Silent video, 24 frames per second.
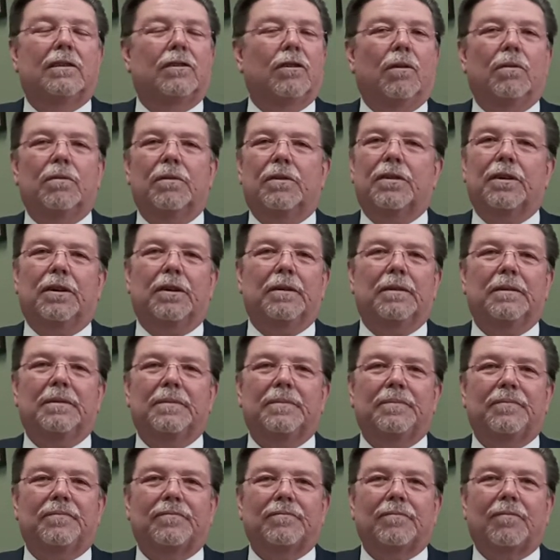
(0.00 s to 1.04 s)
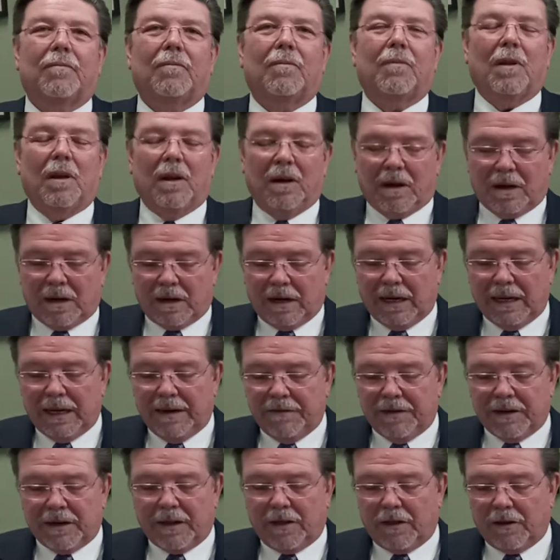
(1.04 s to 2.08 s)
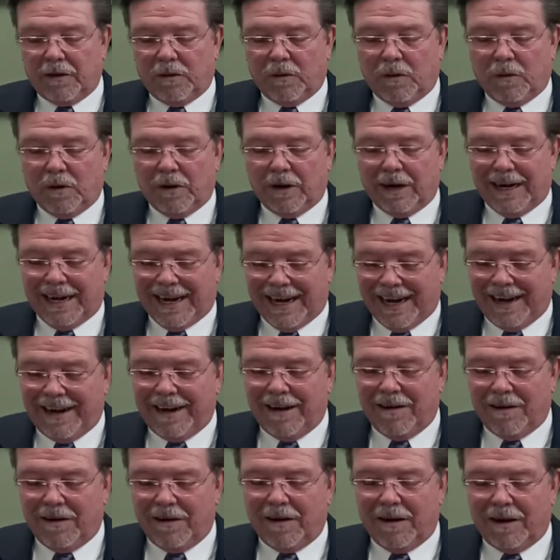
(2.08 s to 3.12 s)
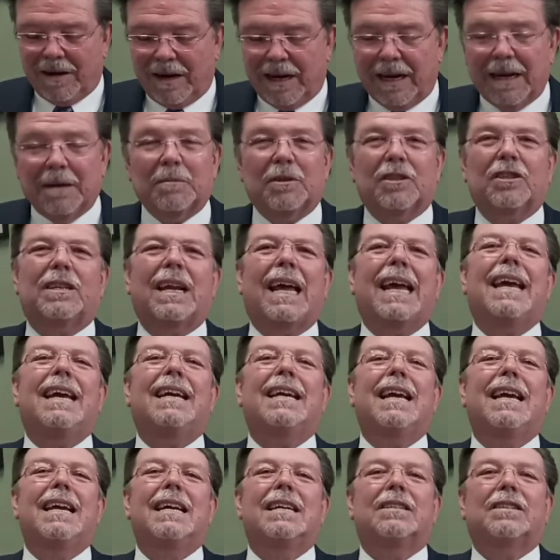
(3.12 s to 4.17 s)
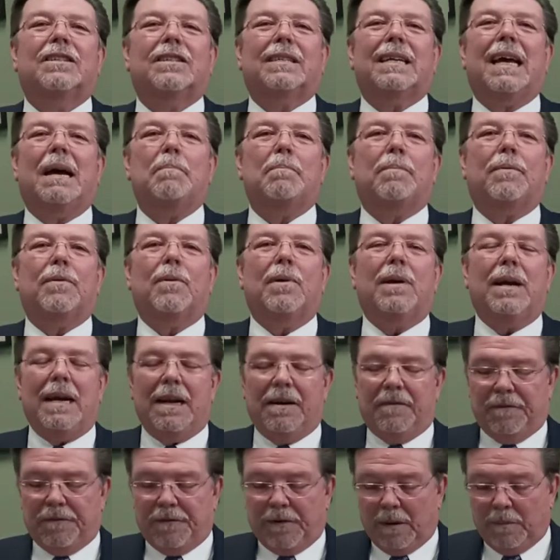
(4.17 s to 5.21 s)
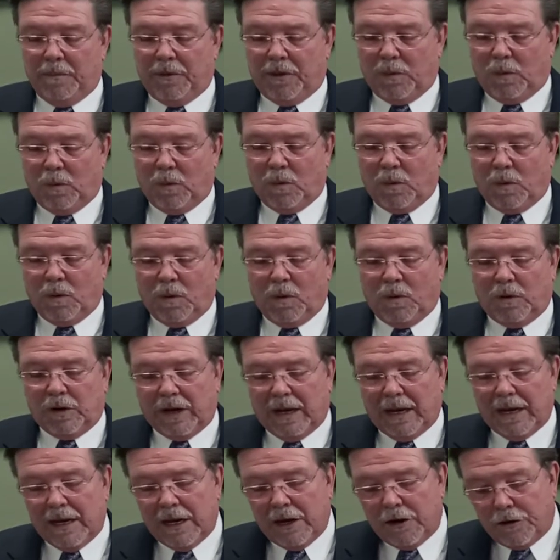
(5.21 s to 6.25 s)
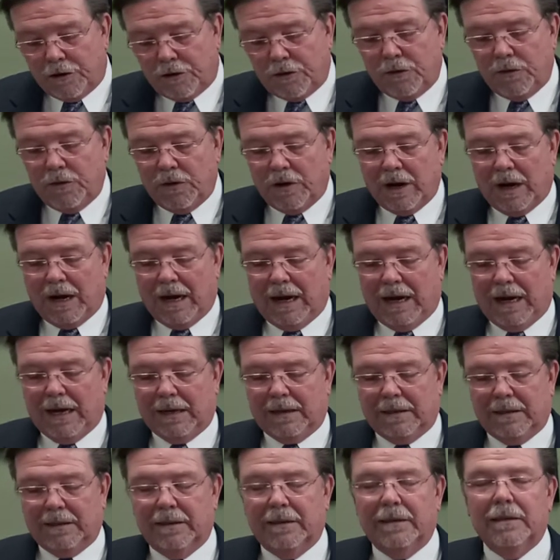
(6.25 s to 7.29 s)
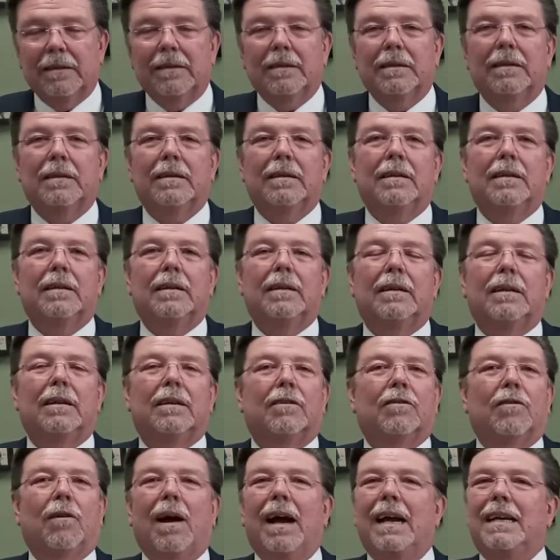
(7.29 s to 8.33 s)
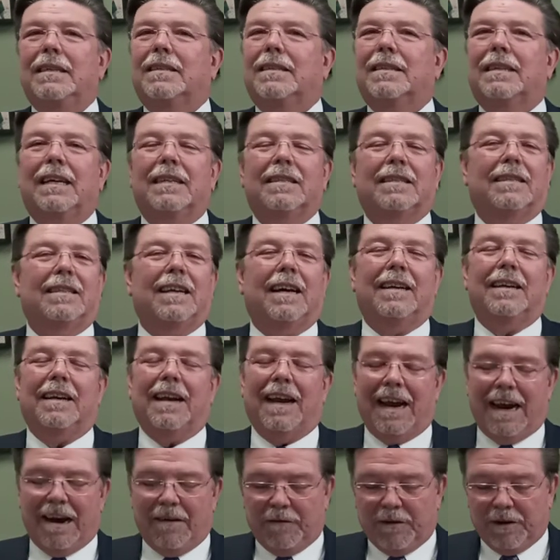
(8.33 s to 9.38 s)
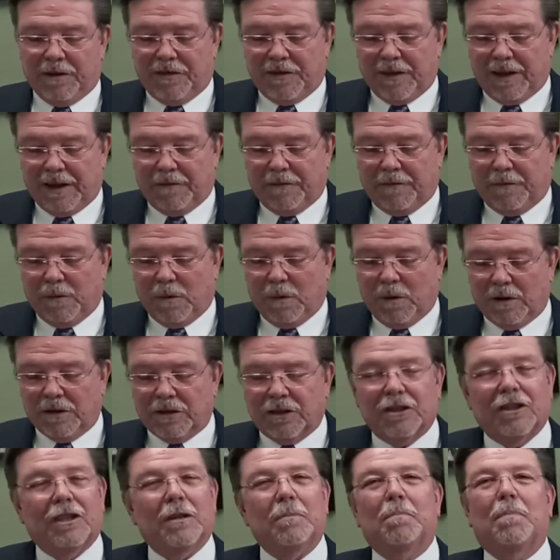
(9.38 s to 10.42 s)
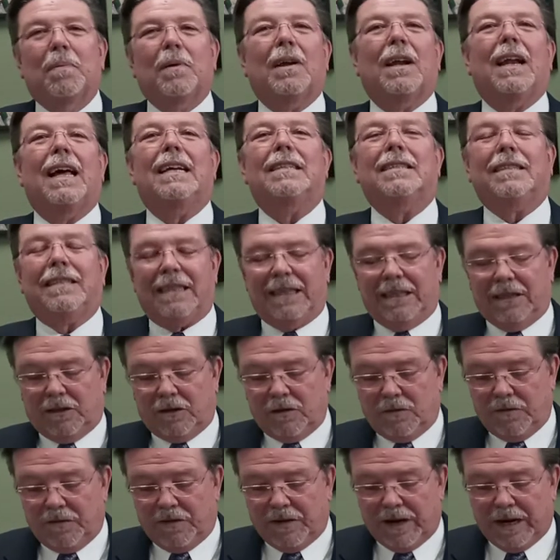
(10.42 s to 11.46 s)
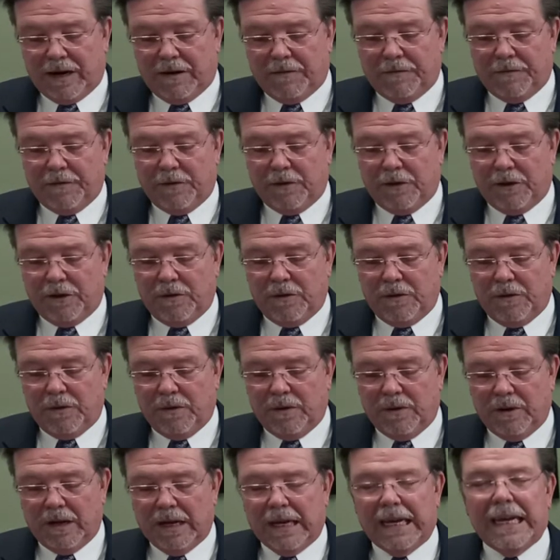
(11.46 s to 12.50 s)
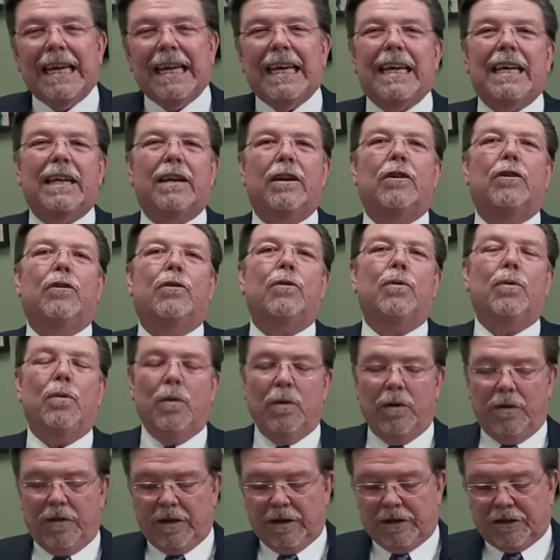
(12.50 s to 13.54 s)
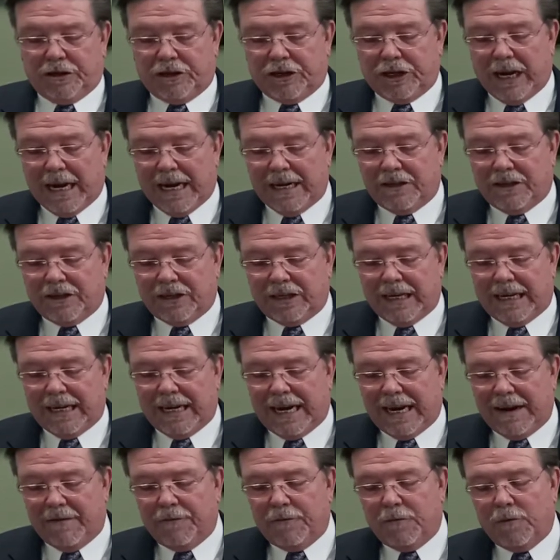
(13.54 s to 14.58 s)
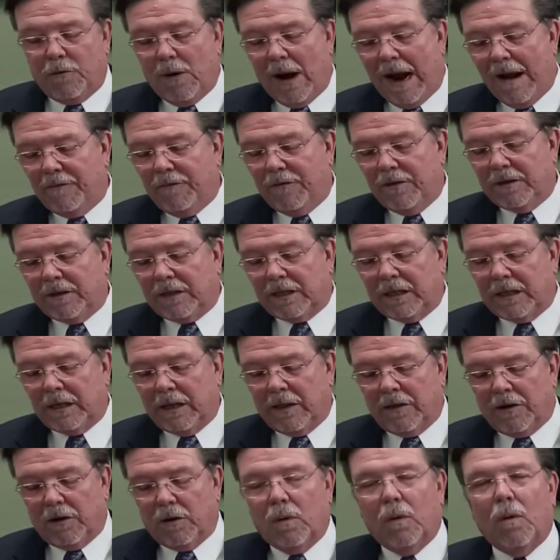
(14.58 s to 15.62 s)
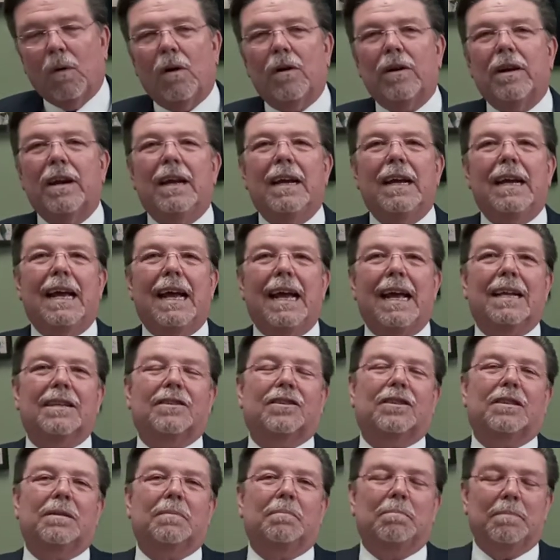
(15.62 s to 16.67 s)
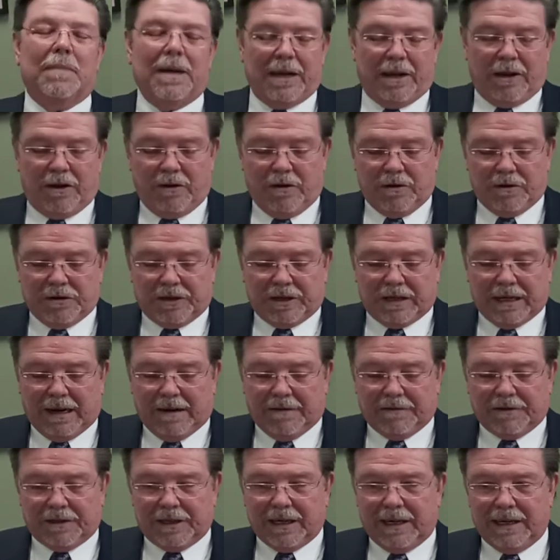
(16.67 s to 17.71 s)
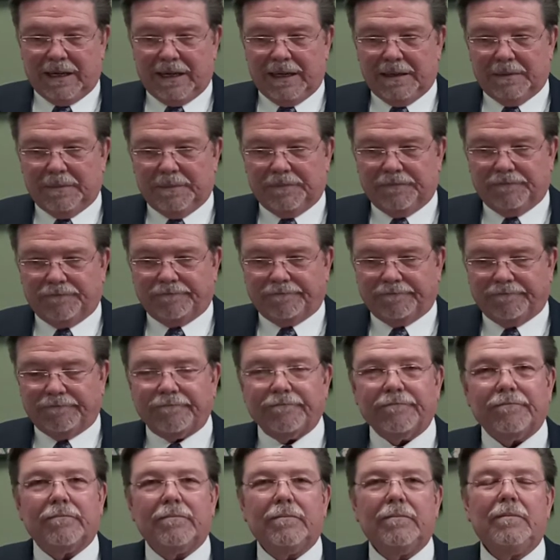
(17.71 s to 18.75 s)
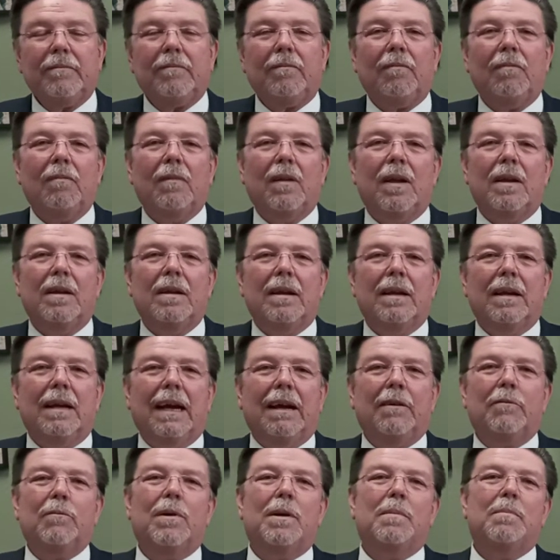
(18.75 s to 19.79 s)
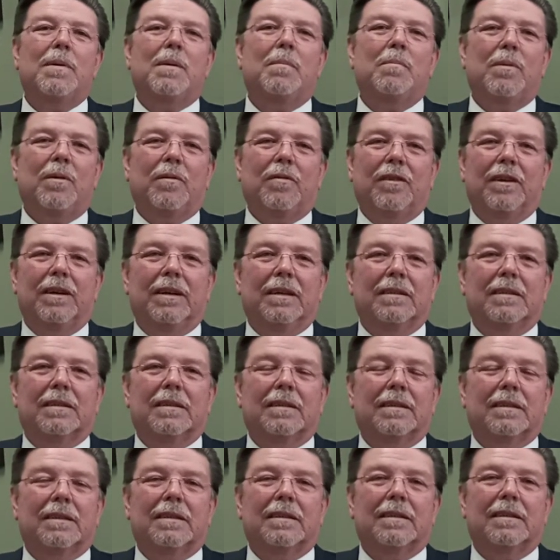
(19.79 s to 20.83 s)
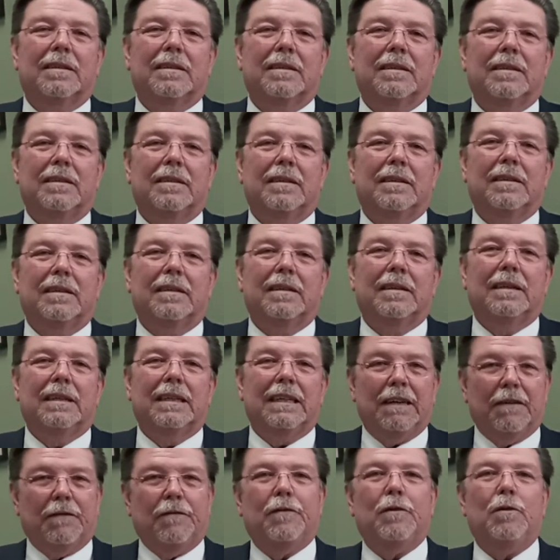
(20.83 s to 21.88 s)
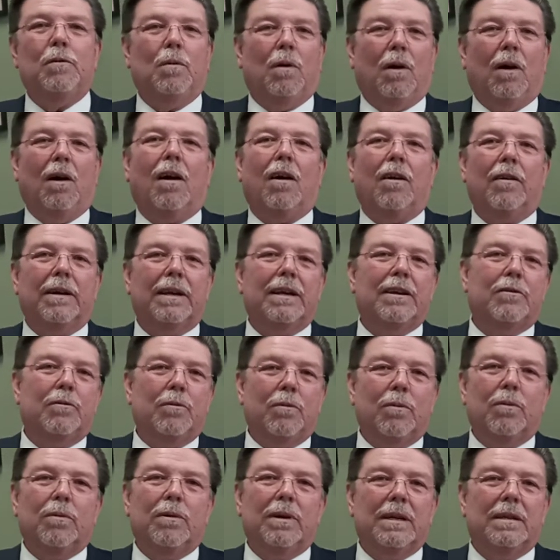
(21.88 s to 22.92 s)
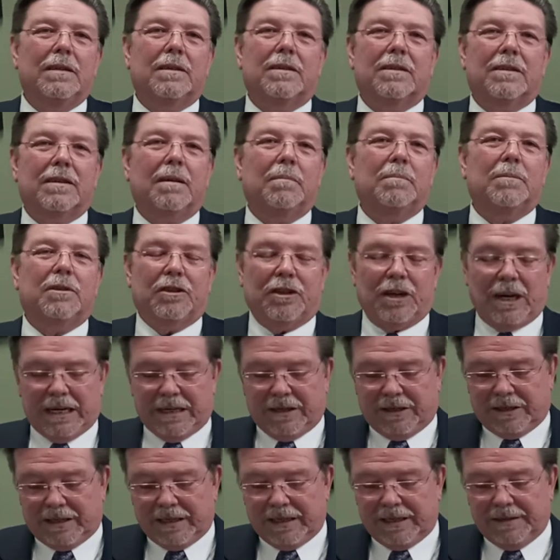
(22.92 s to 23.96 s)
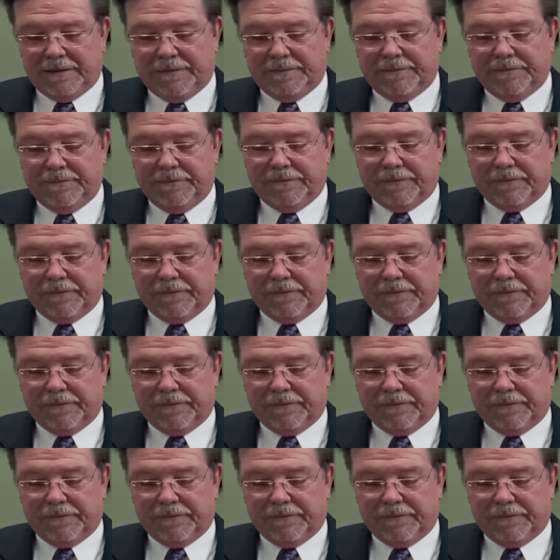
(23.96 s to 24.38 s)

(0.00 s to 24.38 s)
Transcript: Don't turn. Cleave unto the Lord. Adhere unto Him. Stay separated from the world to God. Christ has done everything for us. The blessings are there for you. Endure the chastening. Give reverence unto the Lord and submit yourselves to Him. And remember this if you are enduring some chastening,